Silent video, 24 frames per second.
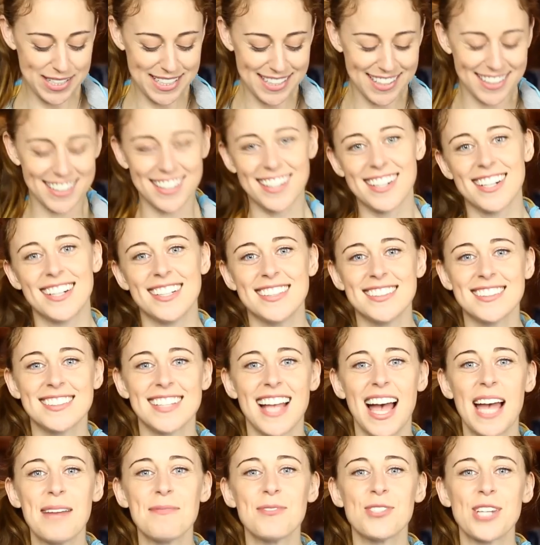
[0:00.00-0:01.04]
We did it,
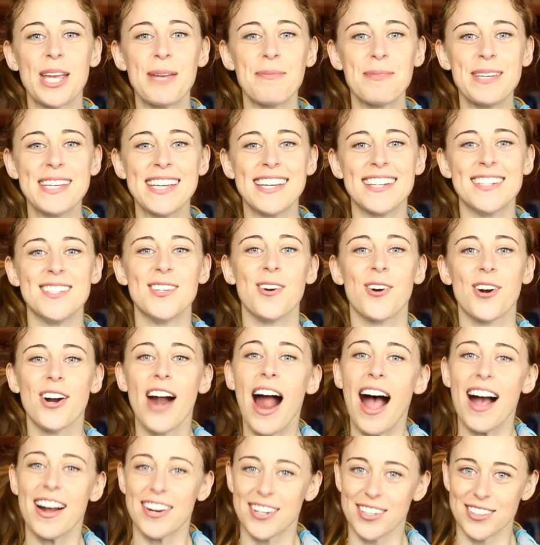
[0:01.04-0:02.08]
girl. I'm Jamie, and
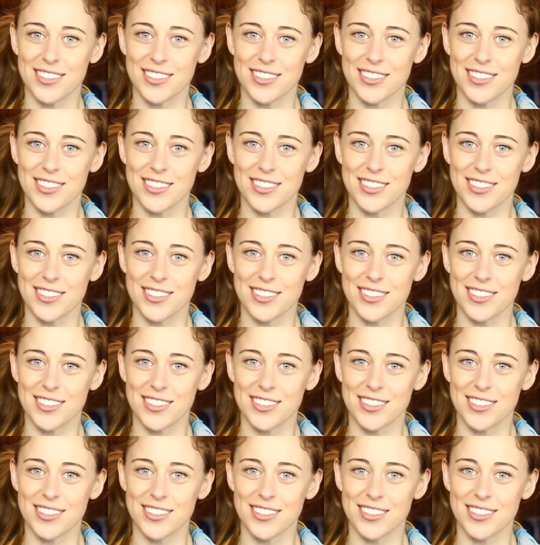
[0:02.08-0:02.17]
you're on